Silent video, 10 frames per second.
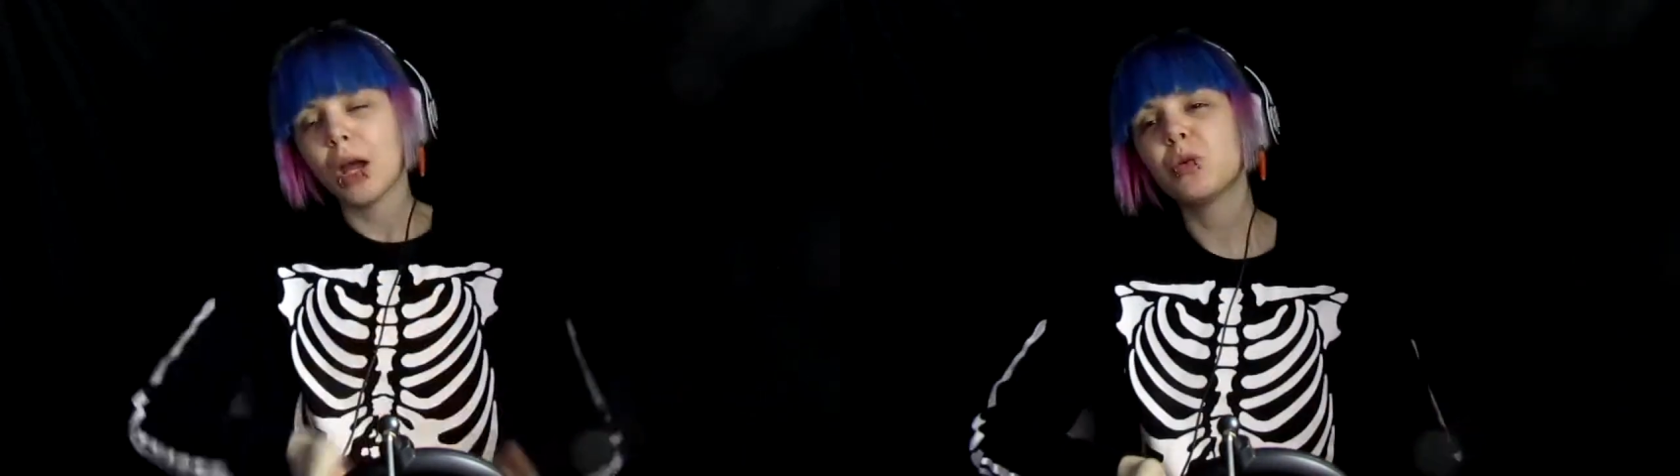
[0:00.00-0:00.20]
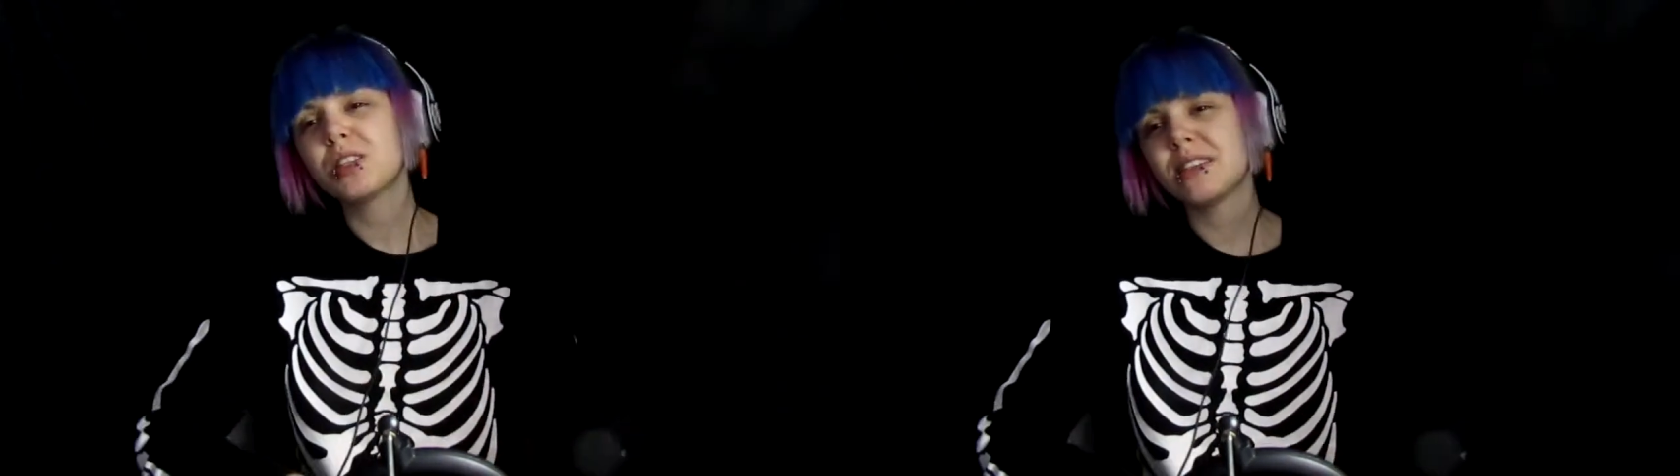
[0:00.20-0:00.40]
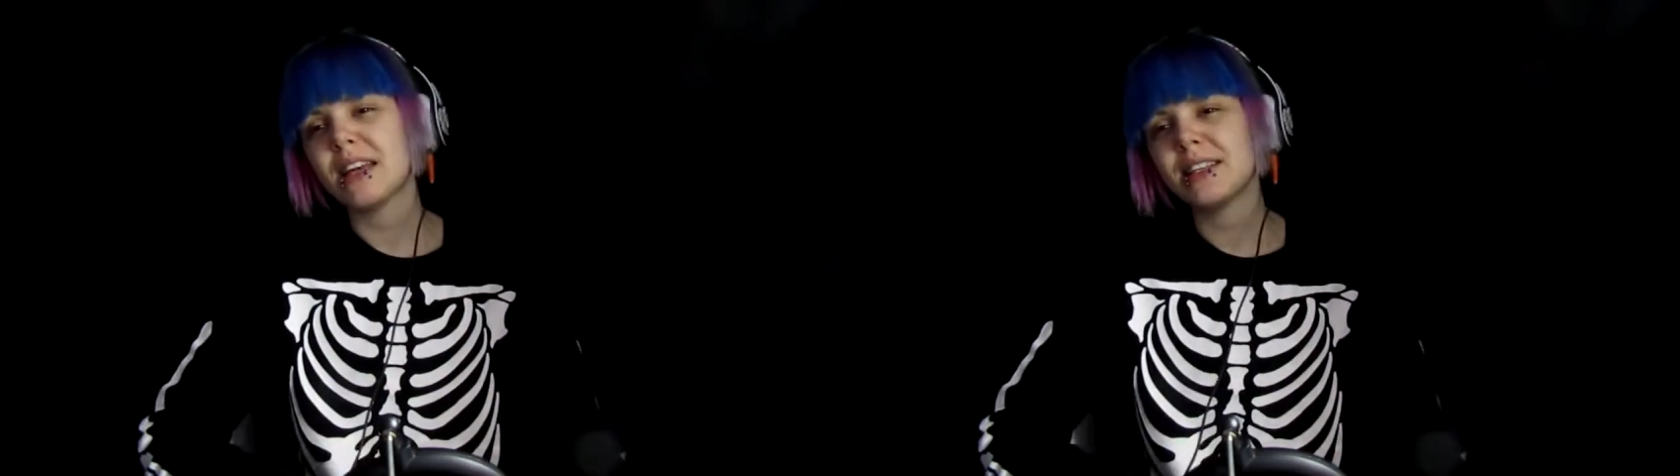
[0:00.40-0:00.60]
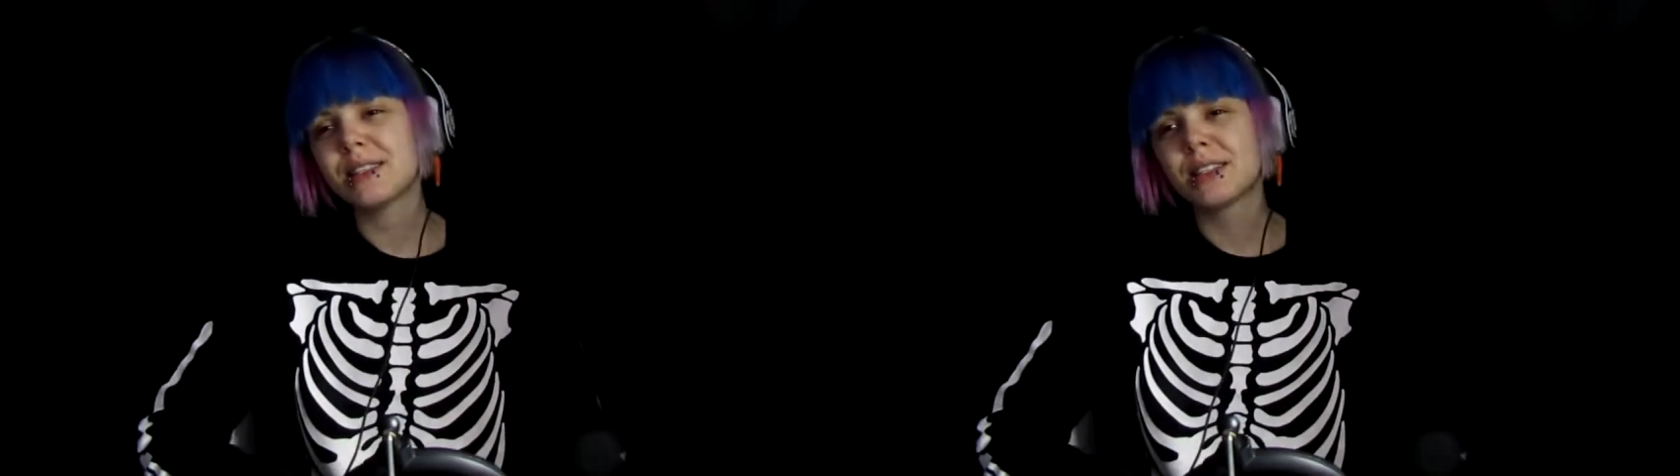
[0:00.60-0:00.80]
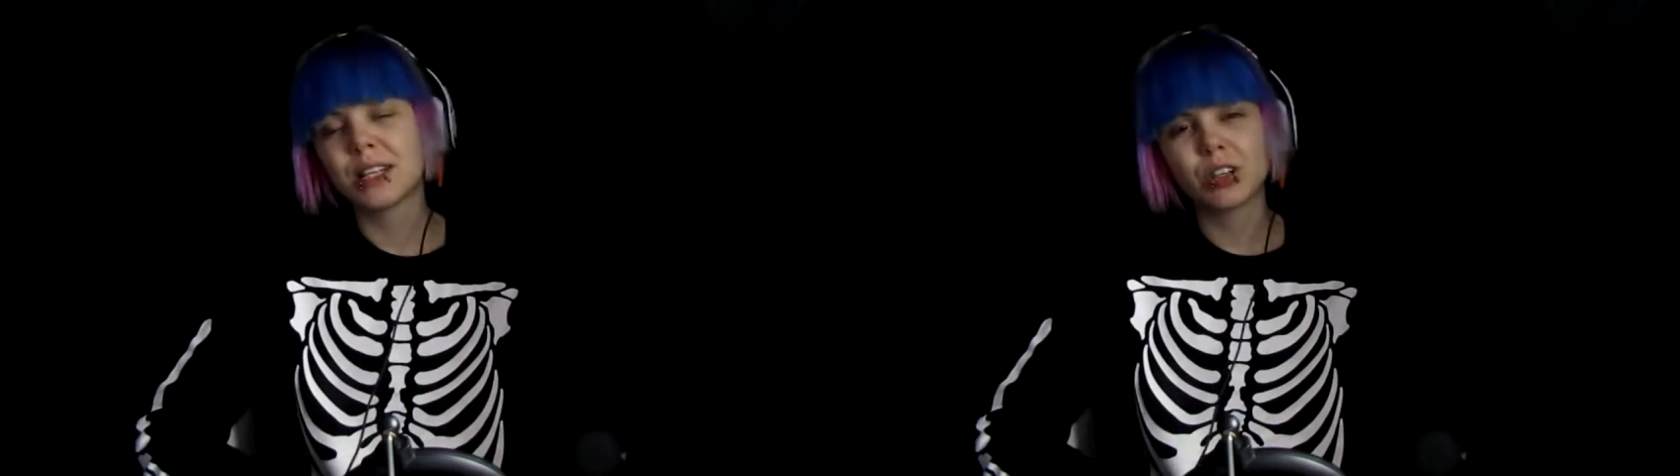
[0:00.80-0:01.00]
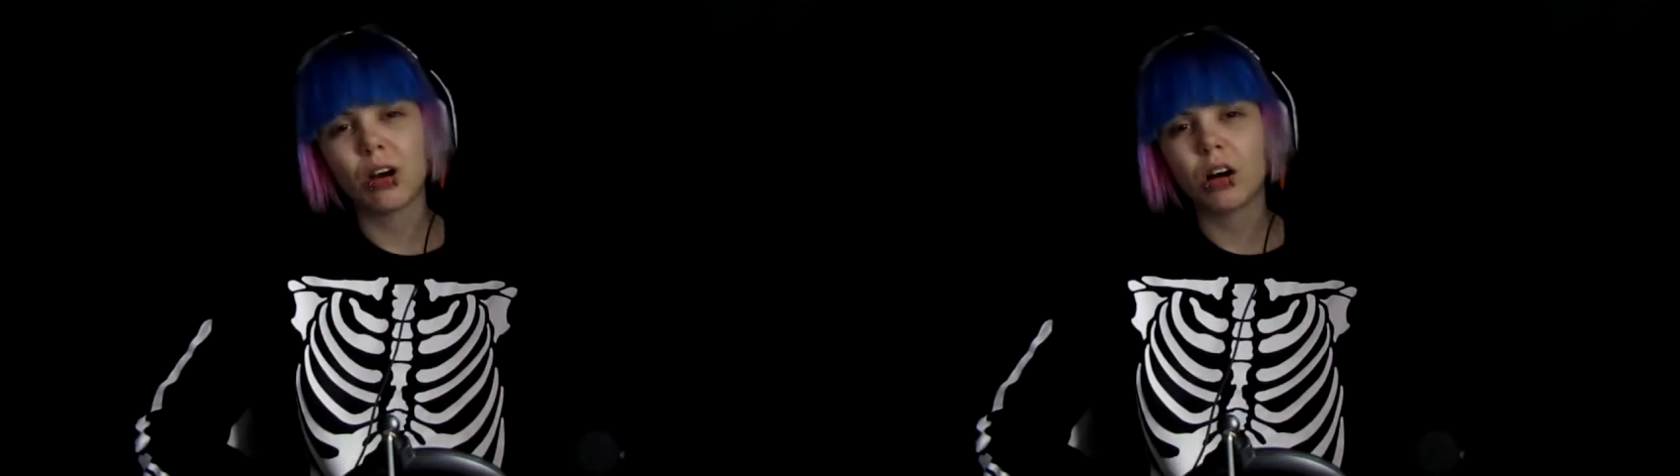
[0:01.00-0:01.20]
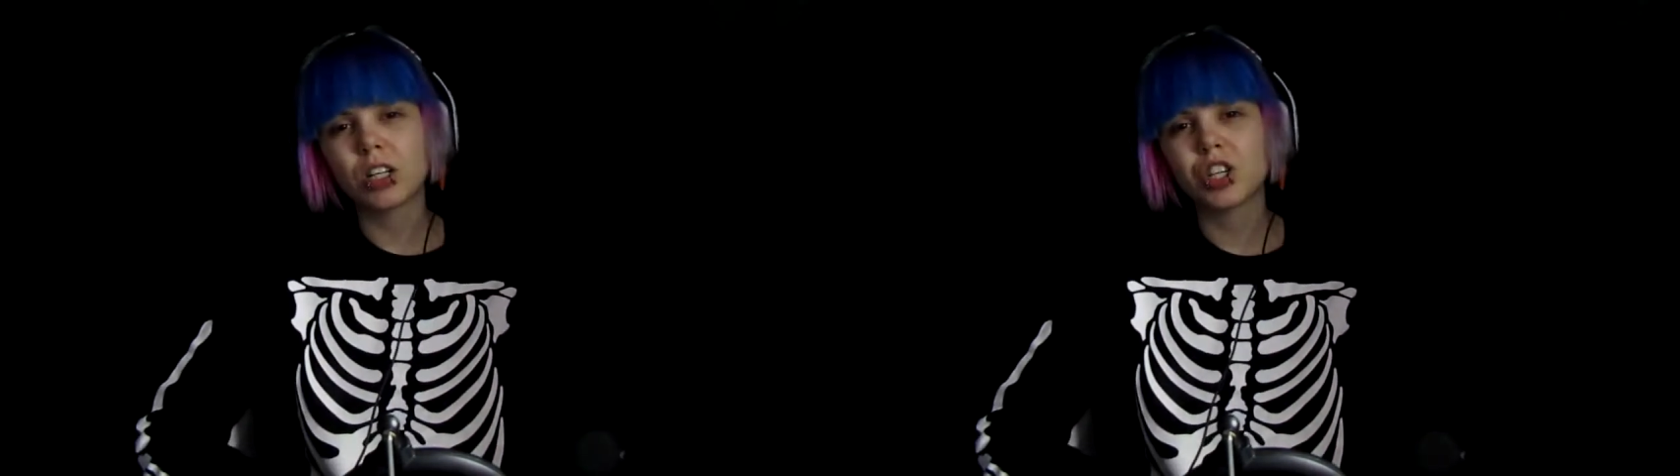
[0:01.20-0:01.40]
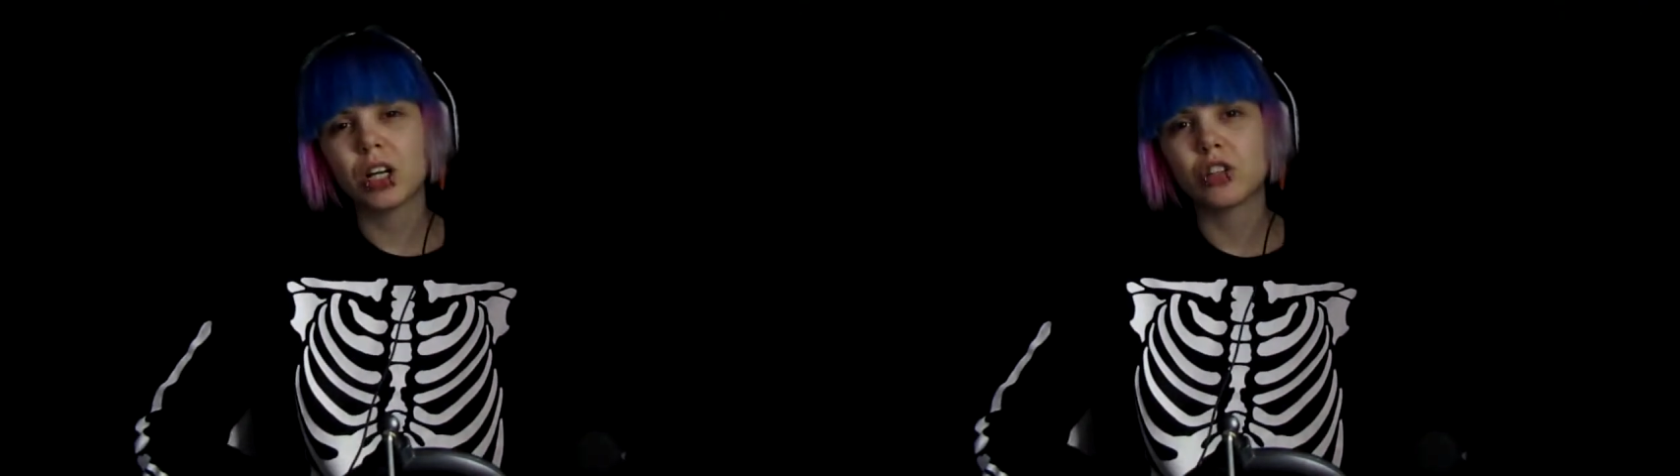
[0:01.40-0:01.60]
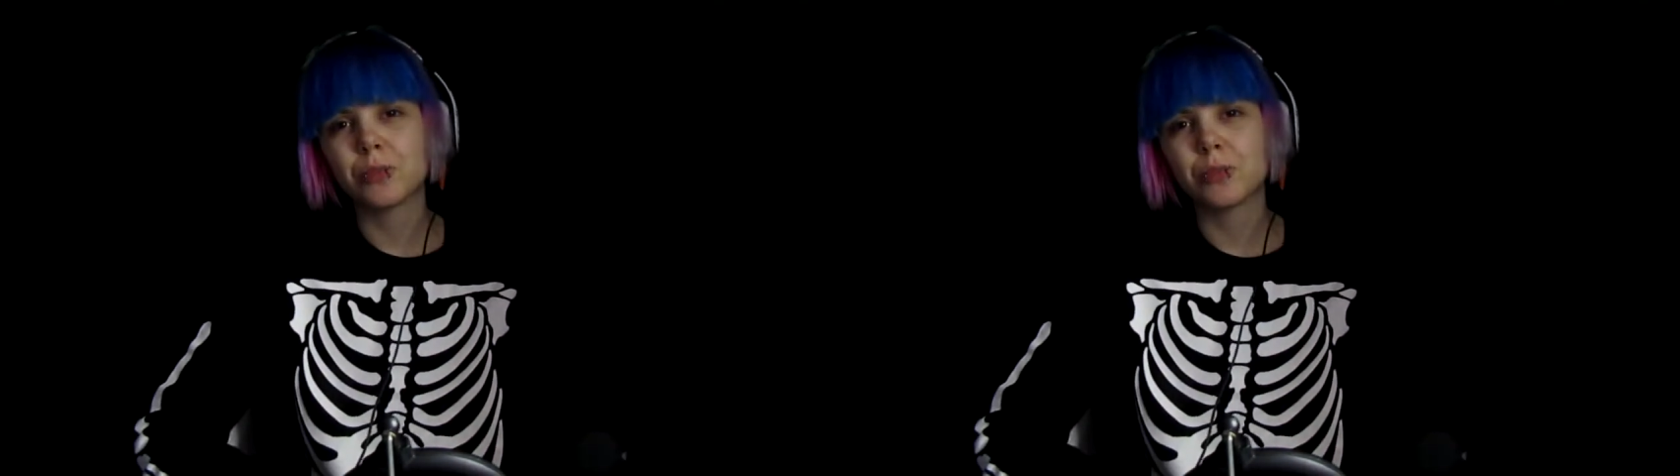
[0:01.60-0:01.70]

I would say it's a TikTok art challenge